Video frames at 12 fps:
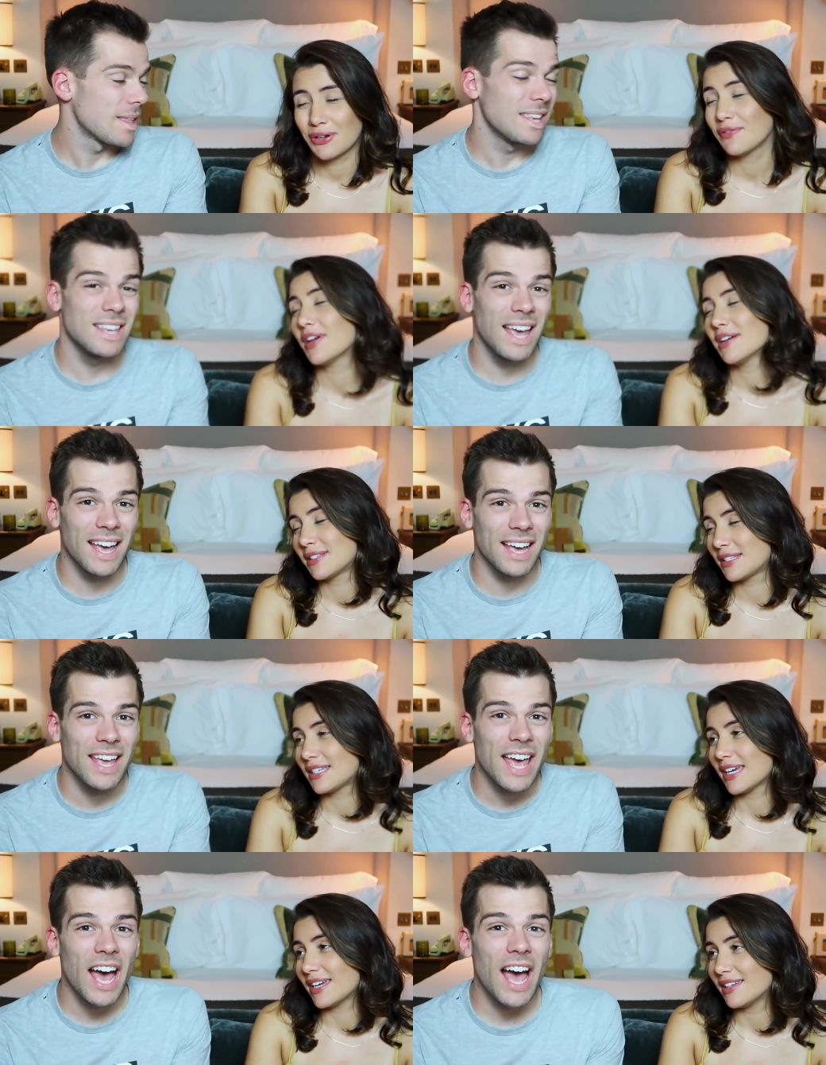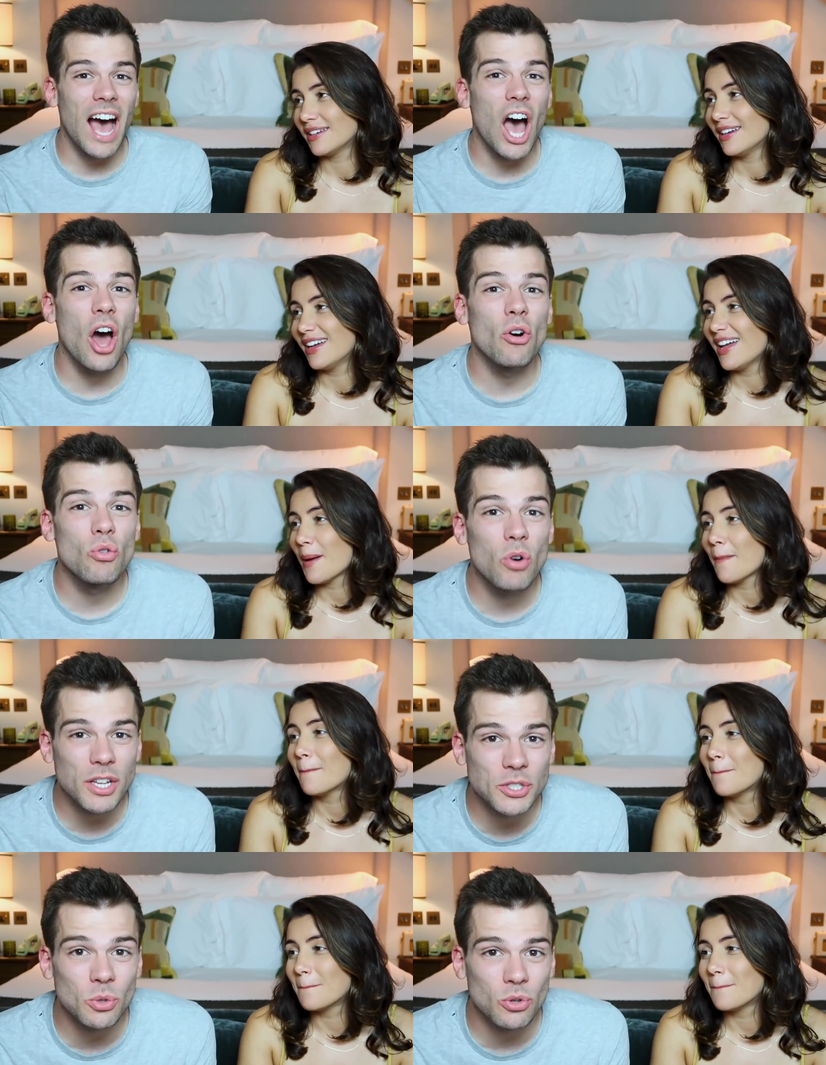Speaker 1: university. Yeah.
Speaker 2: A
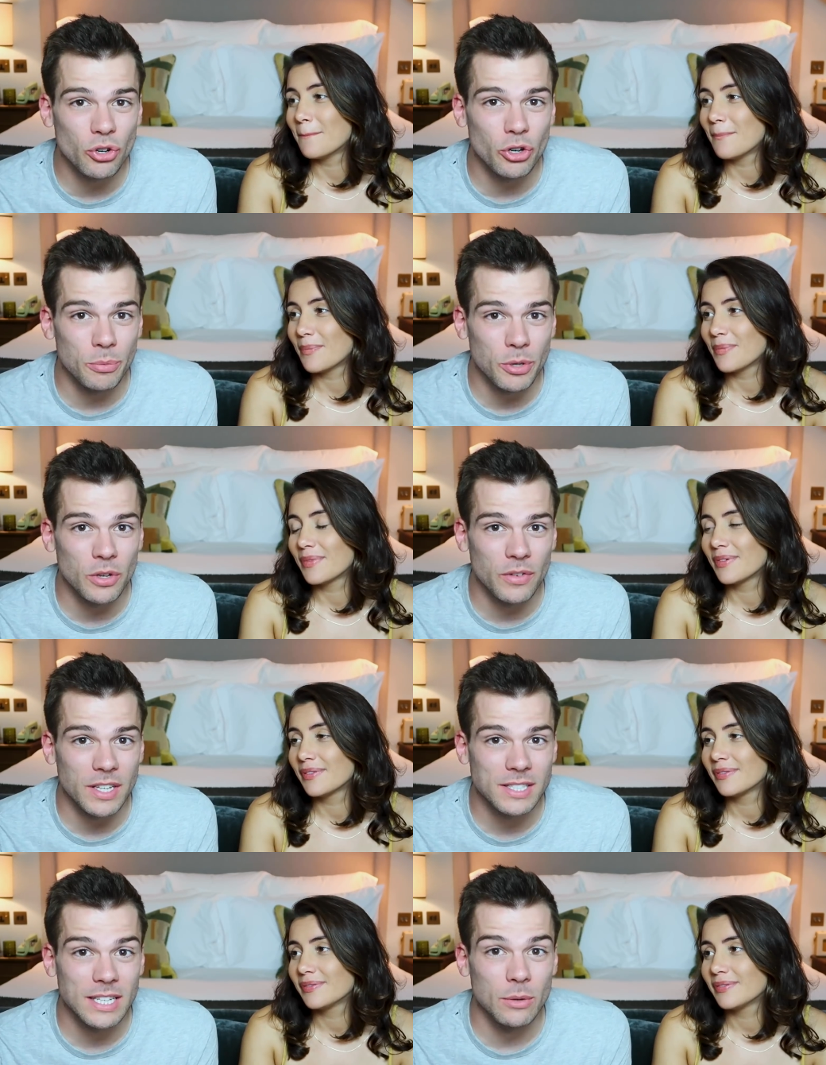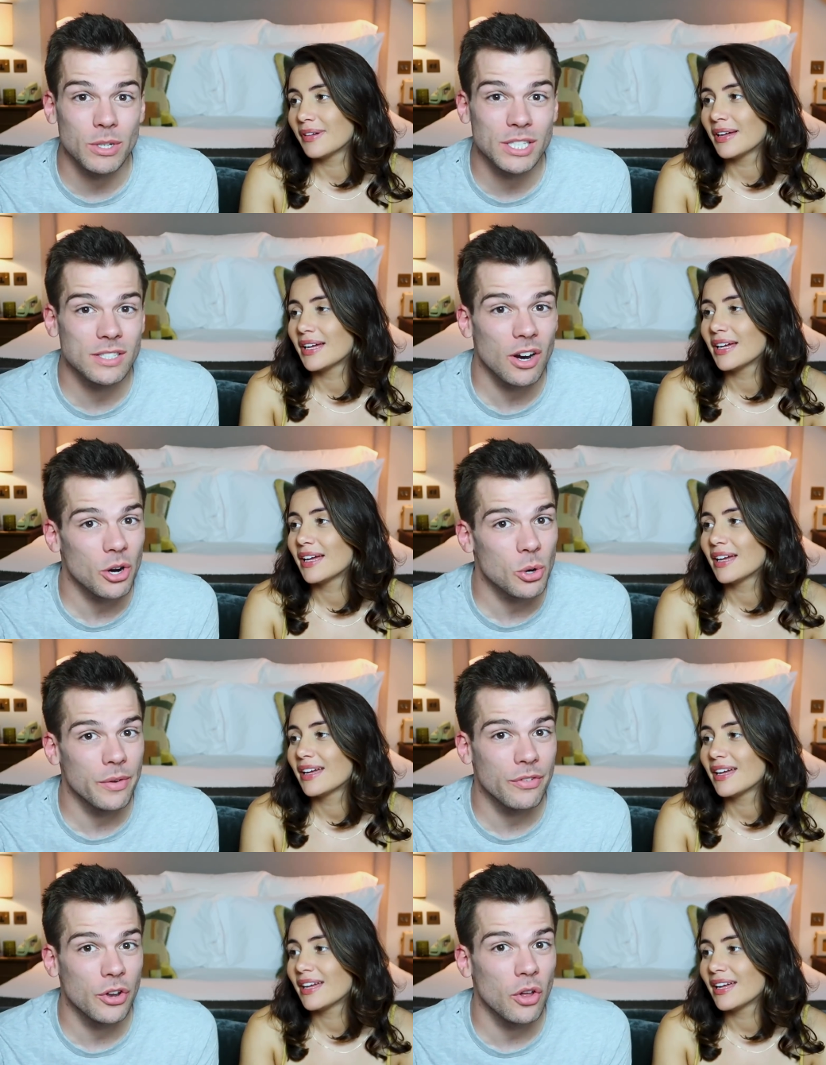Russell Group university, which is our
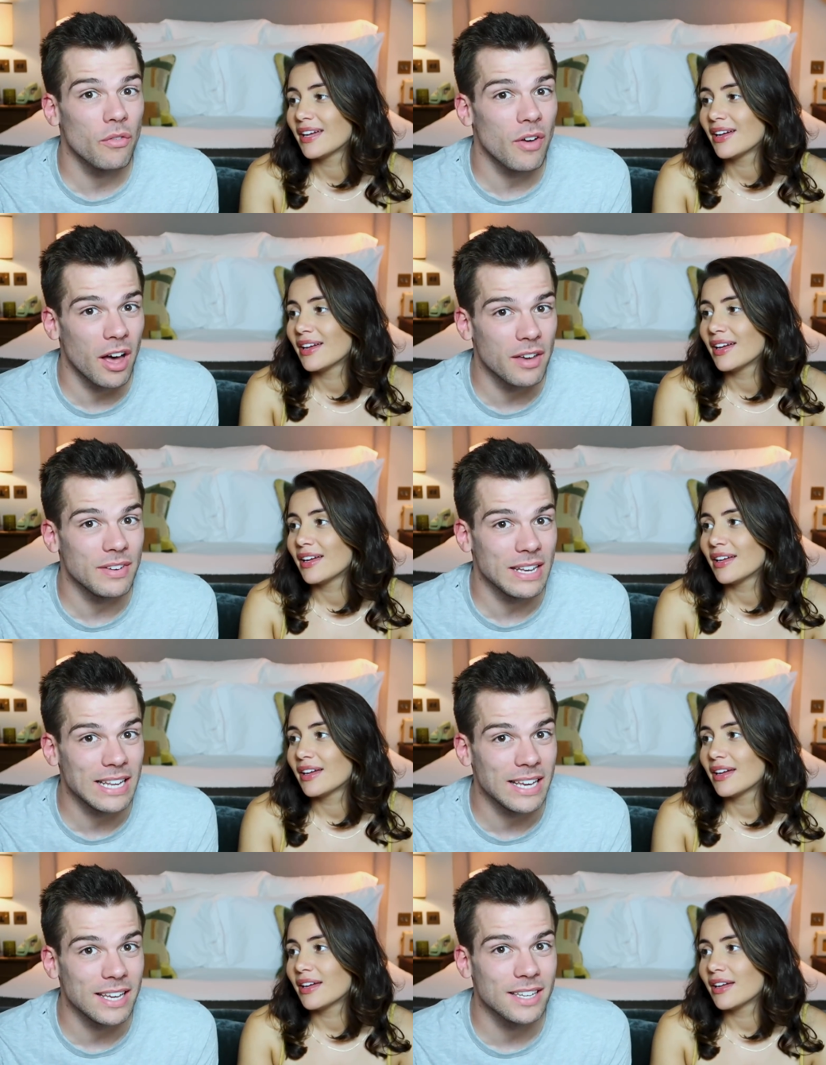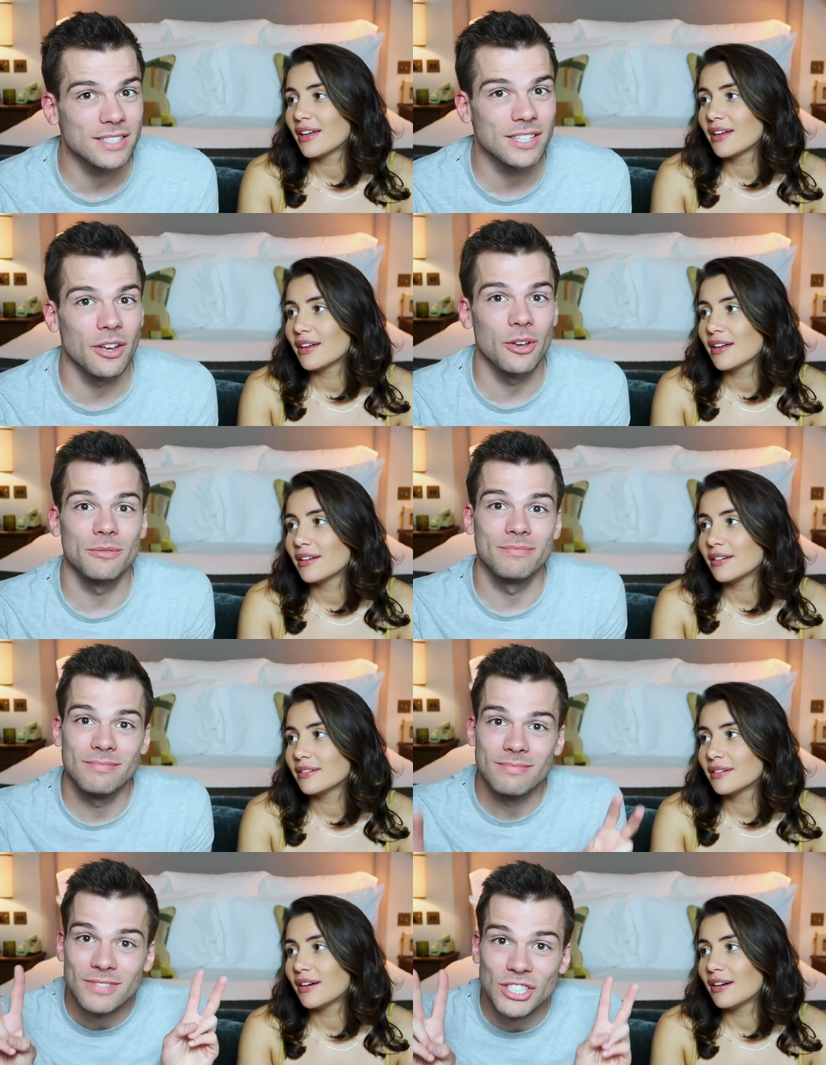equivalent of Ivy League, so
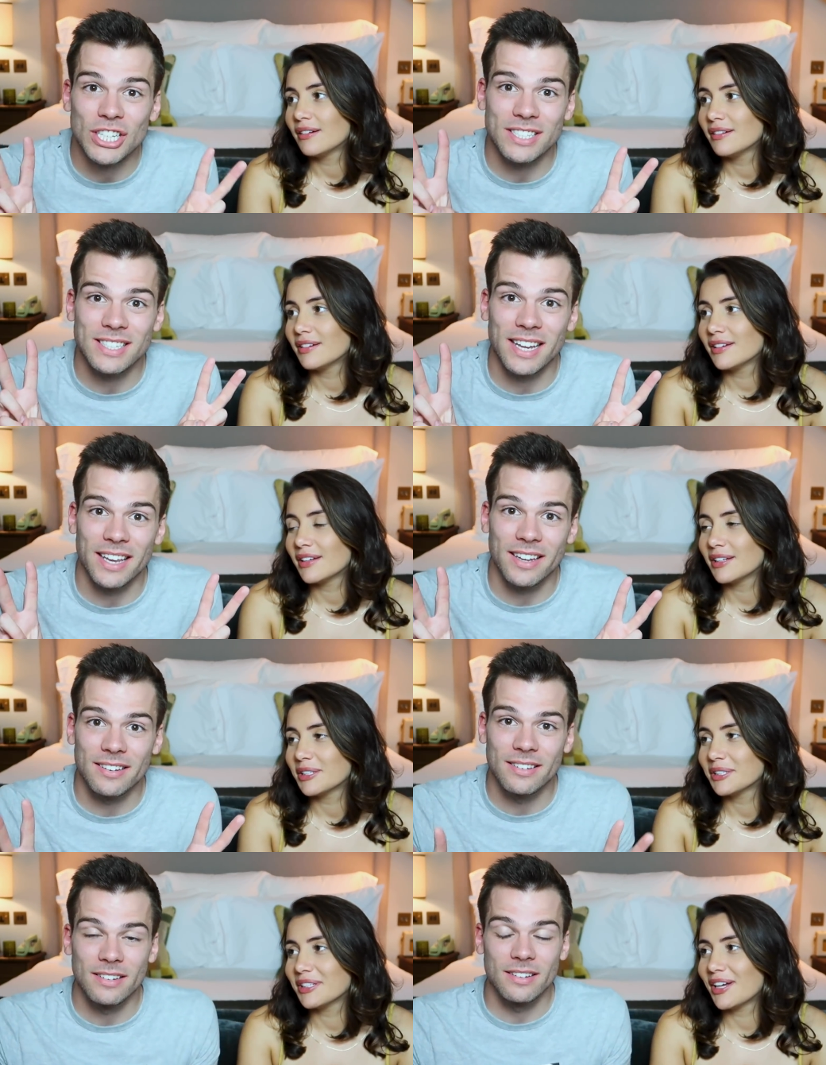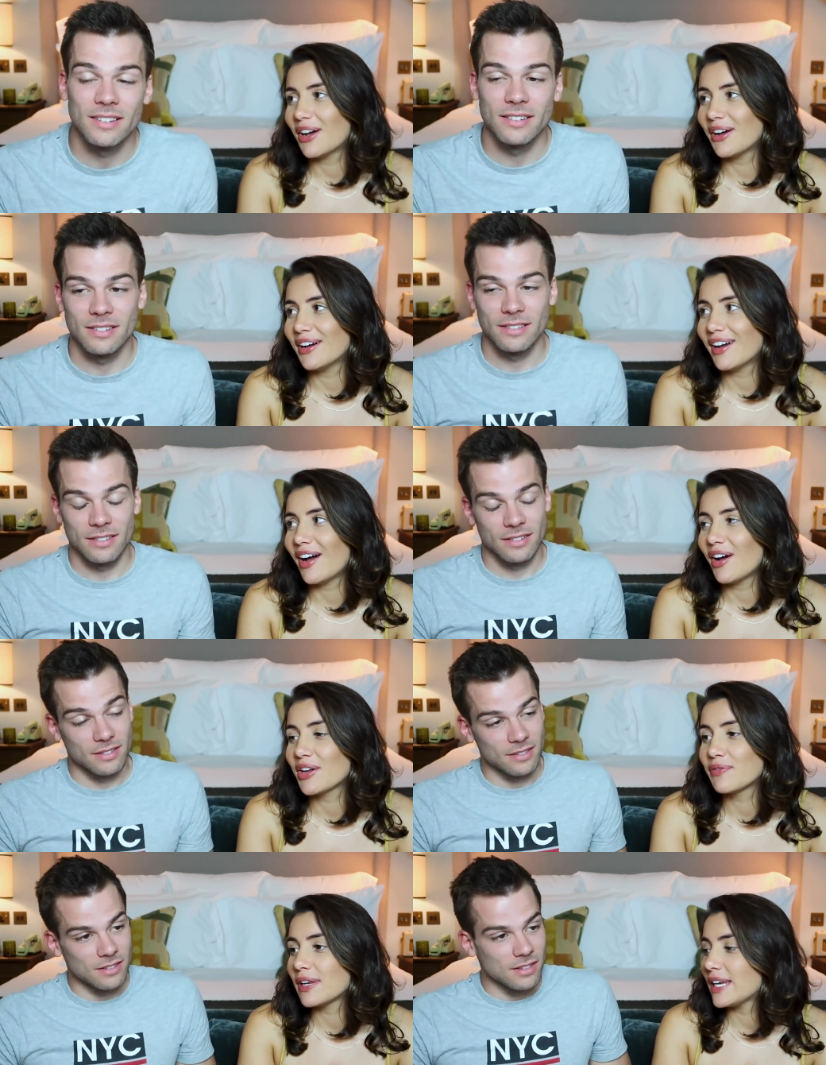just saying.
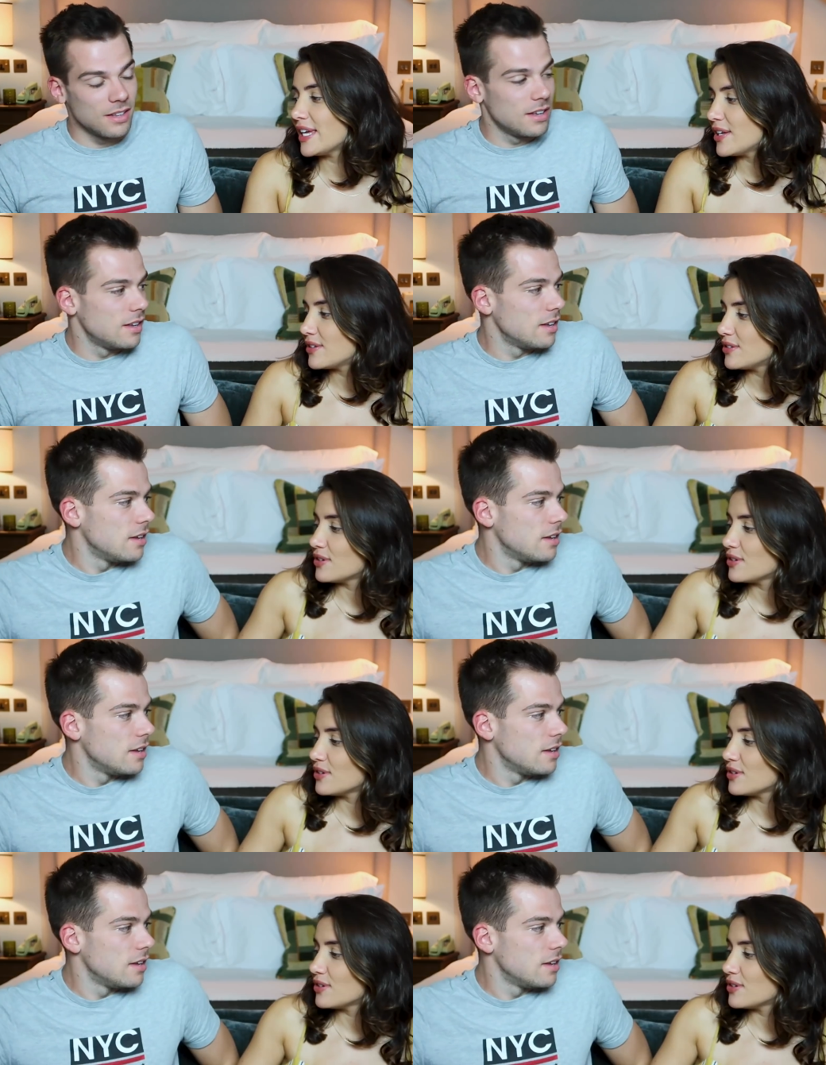
Speaker 1: Ivy League,